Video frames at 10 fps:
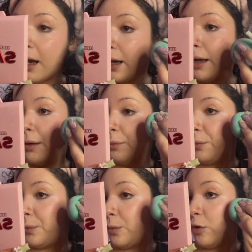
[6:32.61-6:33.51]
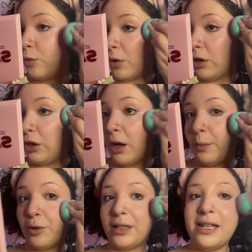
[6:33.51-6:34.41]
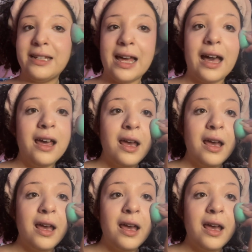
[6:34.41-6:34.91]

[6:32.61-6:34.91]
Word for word: Um, we're a lot more than that.